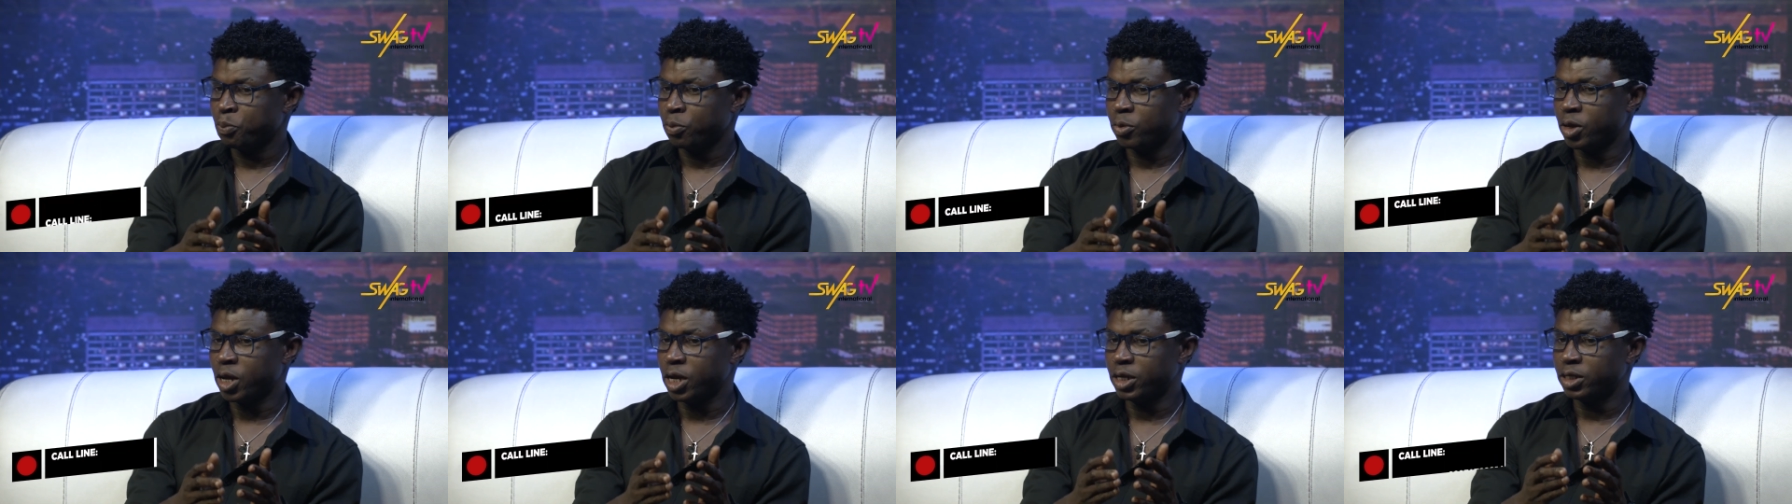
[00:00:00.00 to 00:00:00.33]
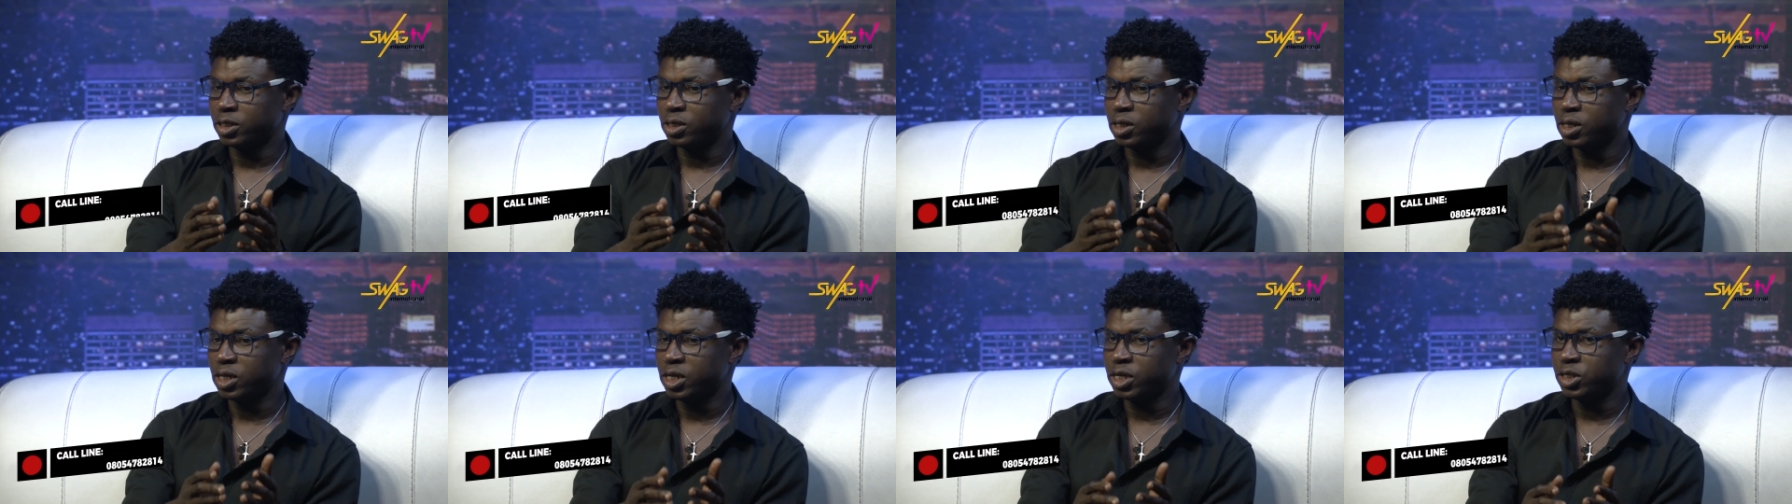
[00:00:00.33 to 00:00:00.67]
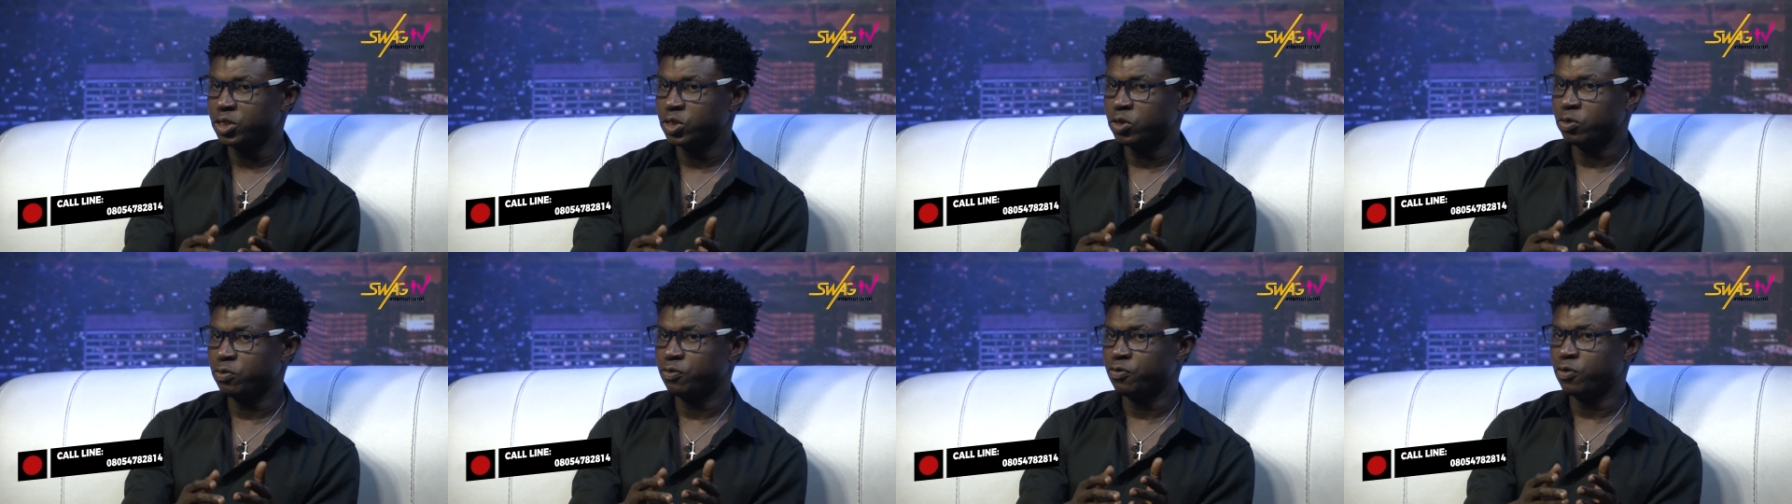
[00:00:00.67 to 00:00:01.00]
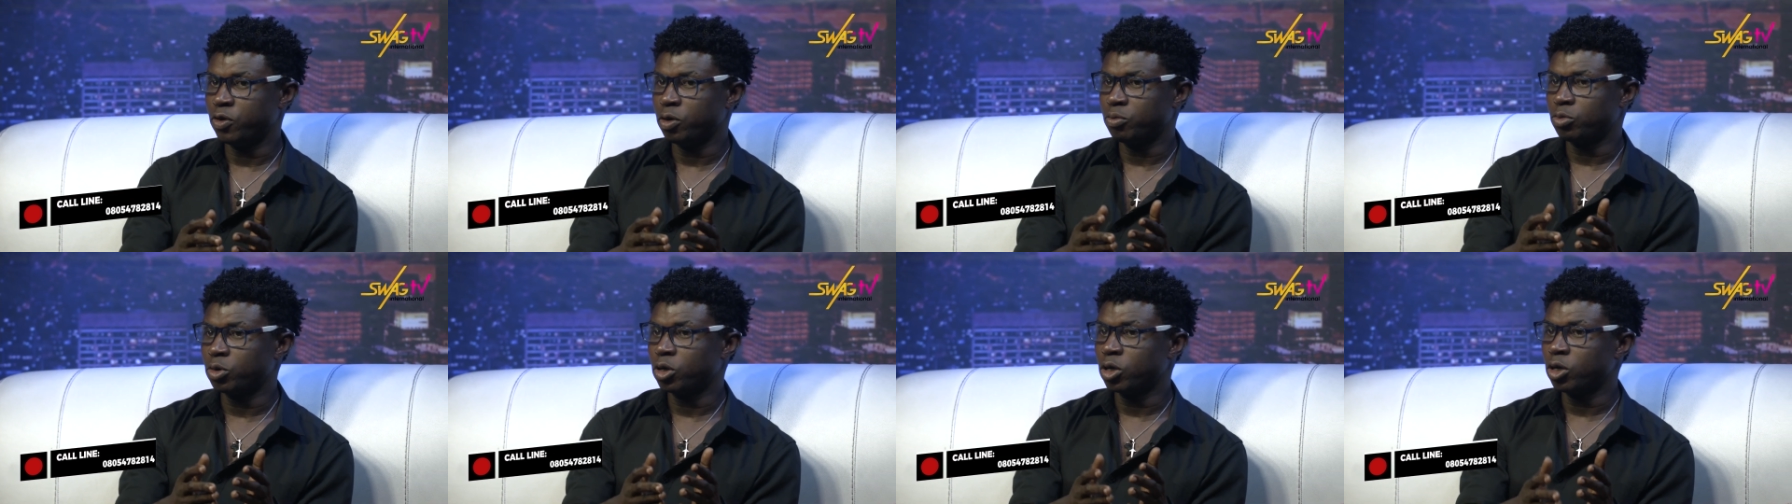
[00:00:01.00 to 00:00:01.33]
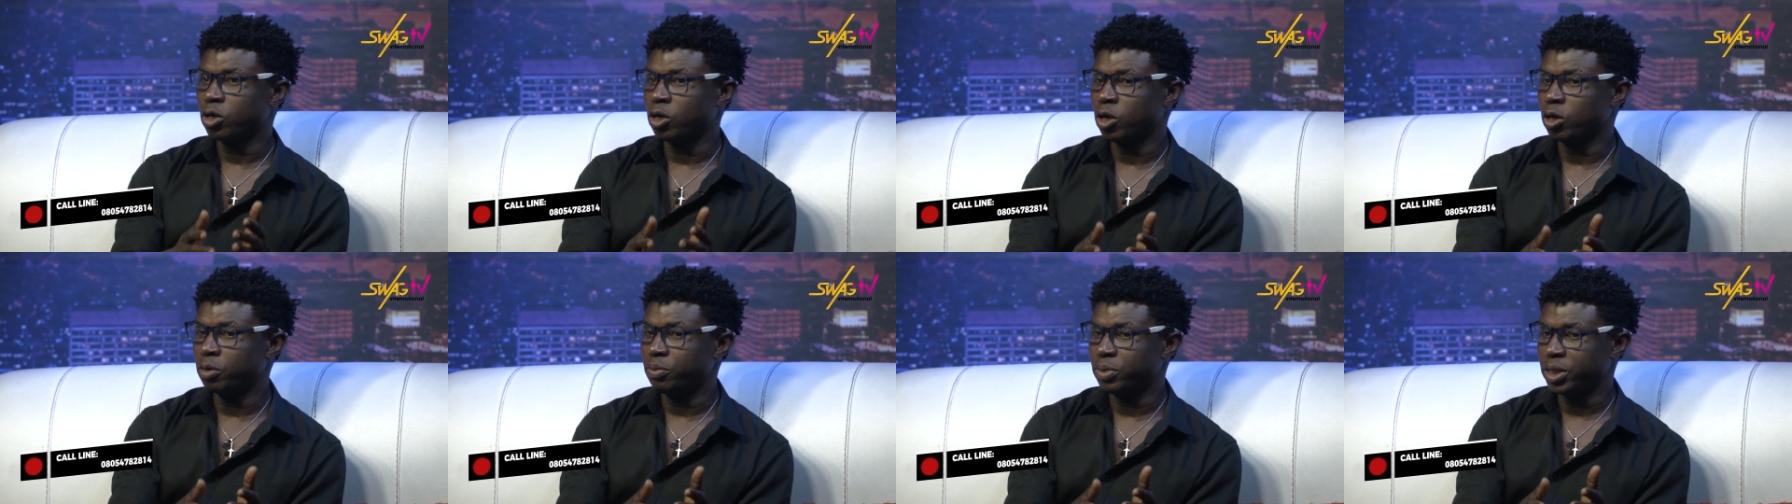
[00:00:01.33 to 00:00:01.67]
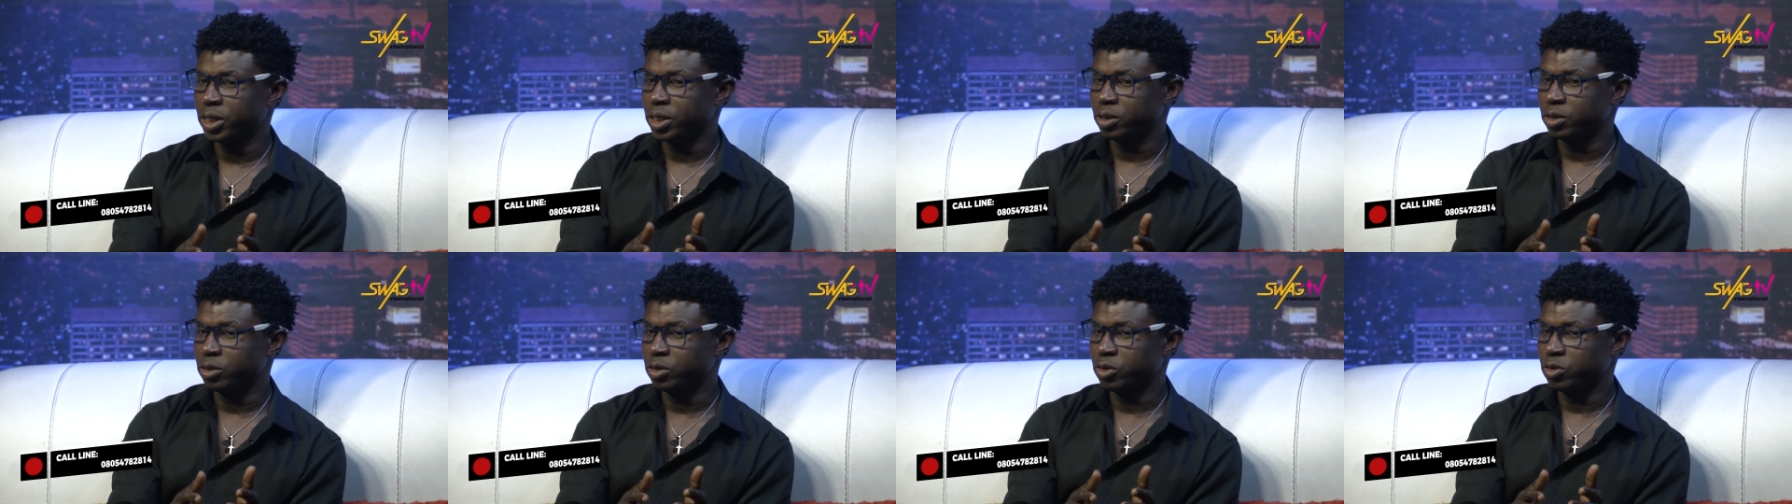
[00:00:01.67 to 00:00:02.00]
now it leads you from
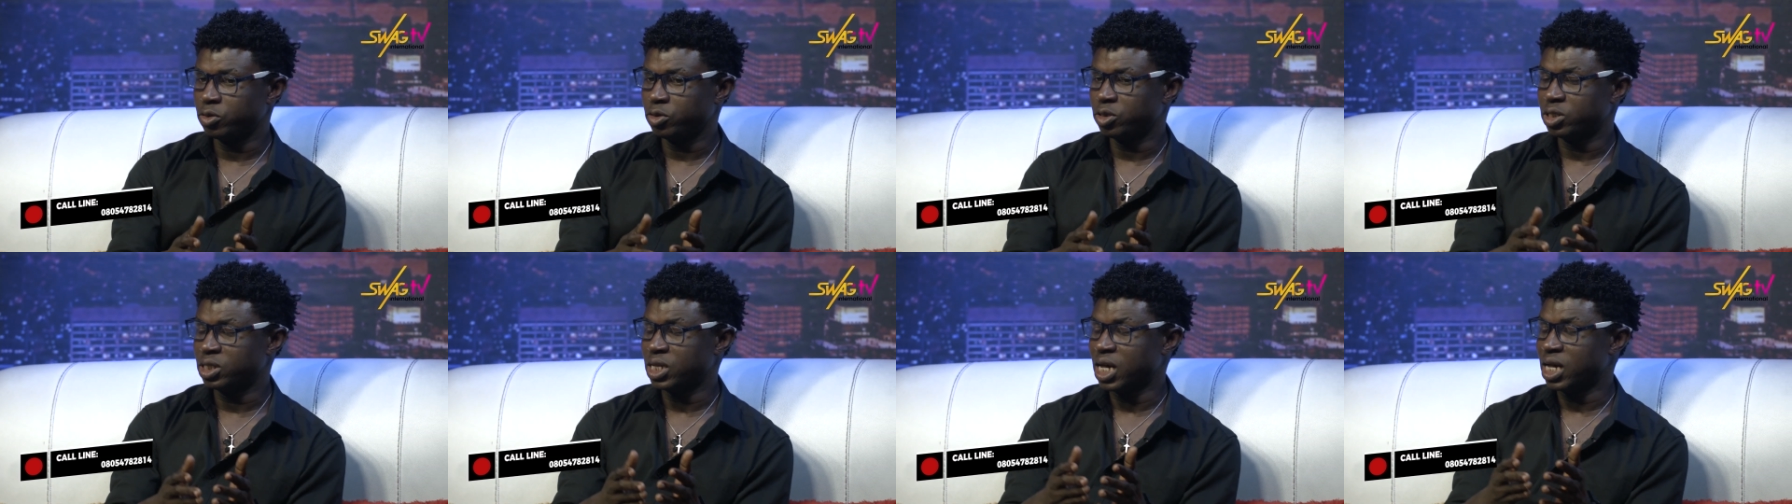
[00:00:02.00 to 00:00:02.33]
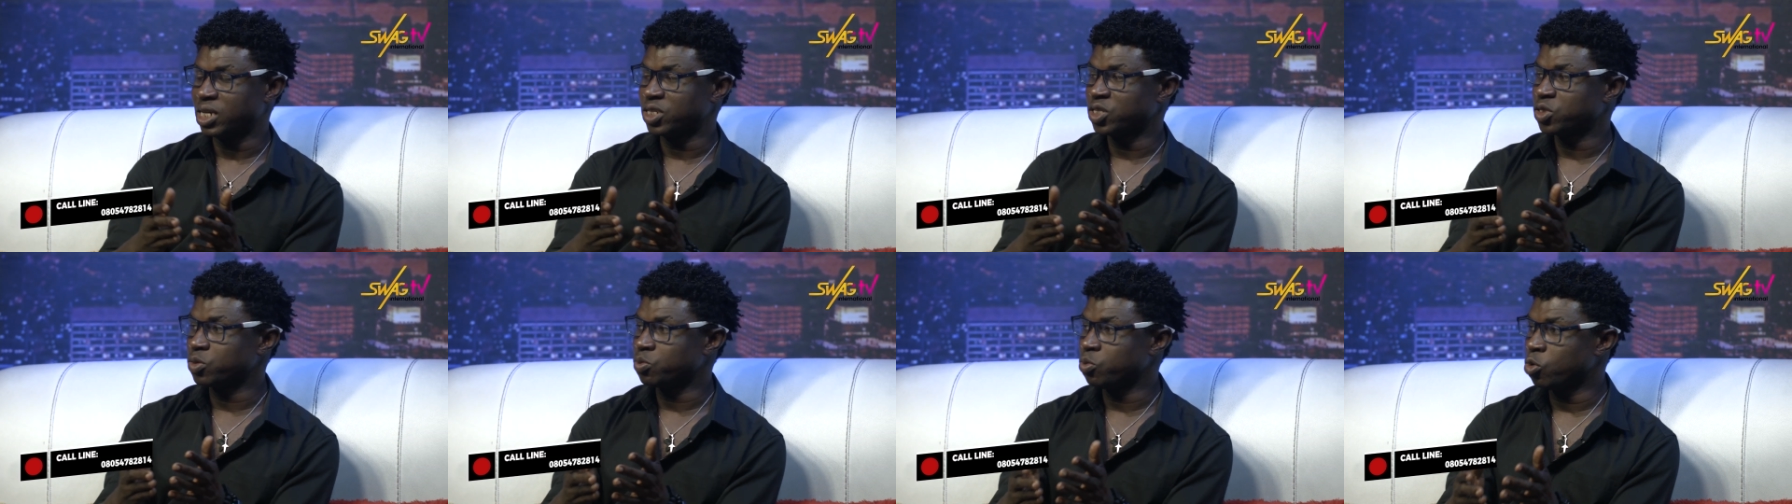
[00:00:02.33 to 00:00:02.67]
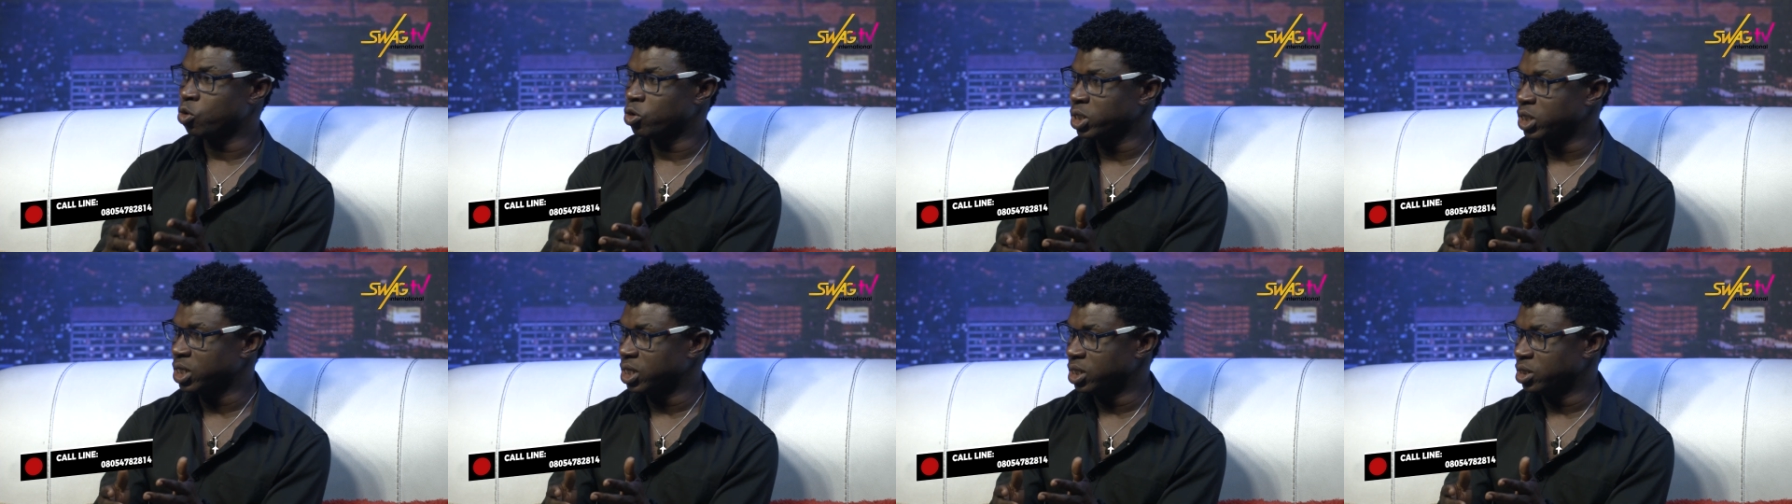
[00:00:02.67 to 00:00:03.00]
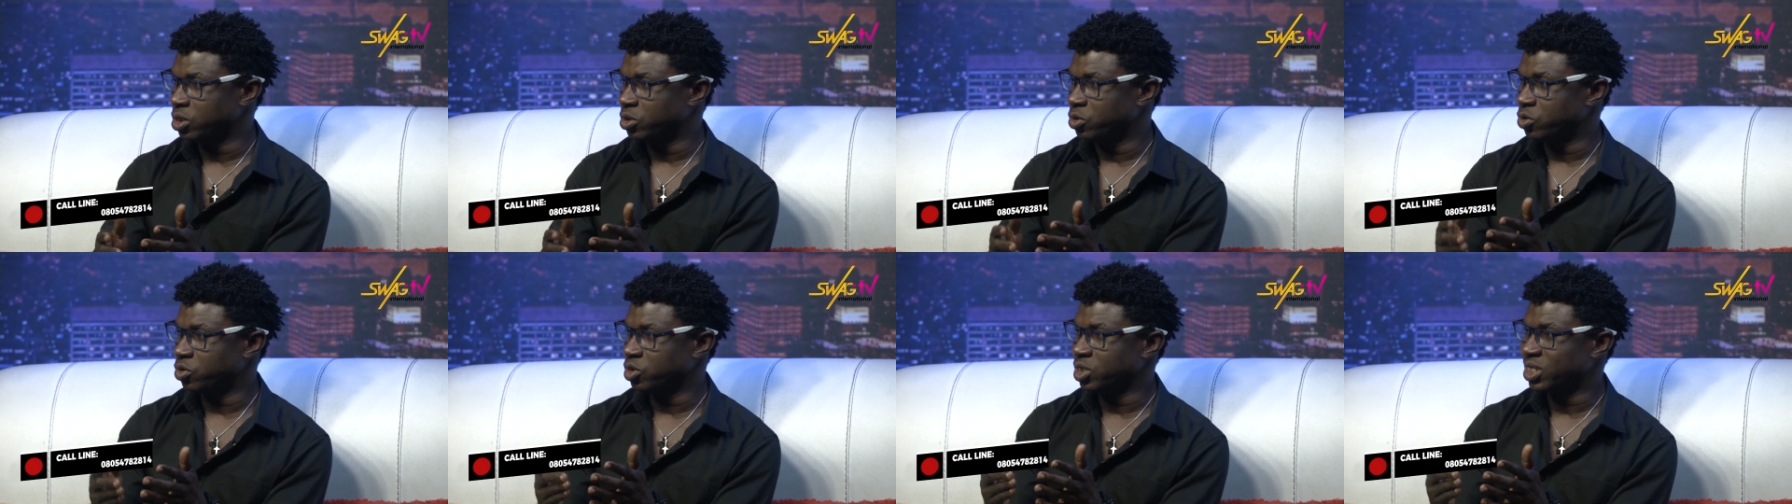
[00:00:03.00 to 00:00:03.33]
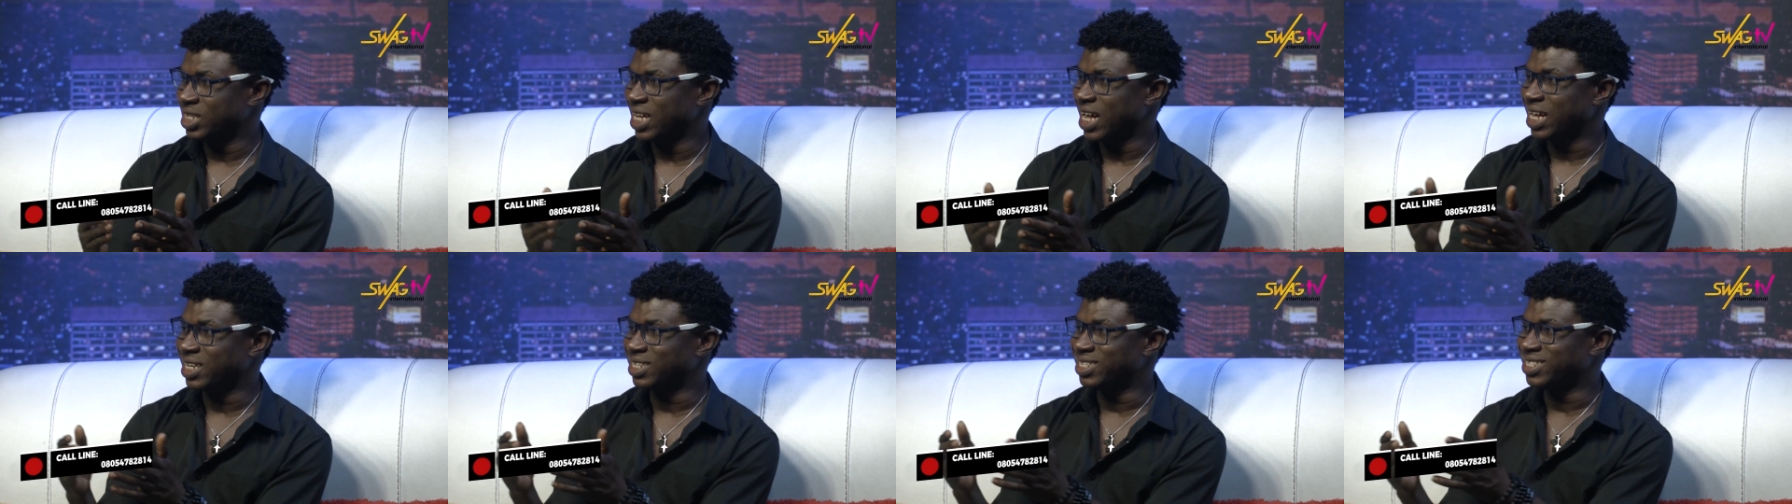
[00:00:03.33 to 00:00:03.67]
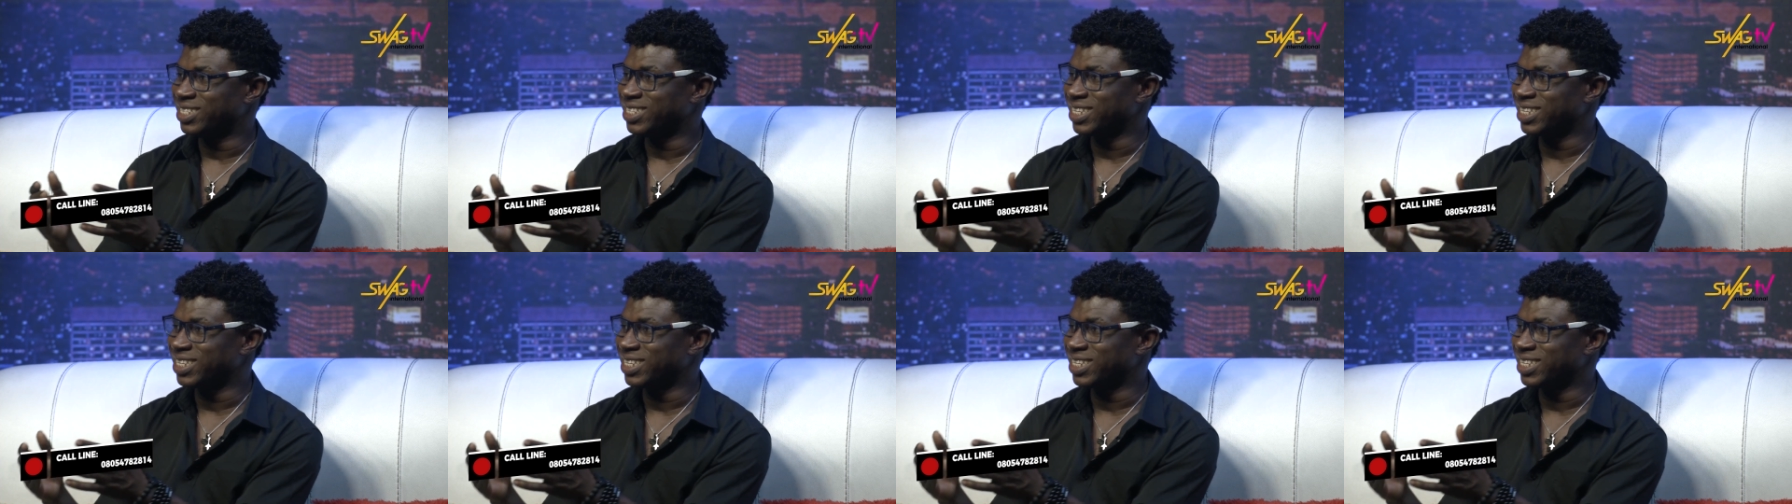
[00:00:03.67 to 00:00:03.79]
clubbing to start smoking to start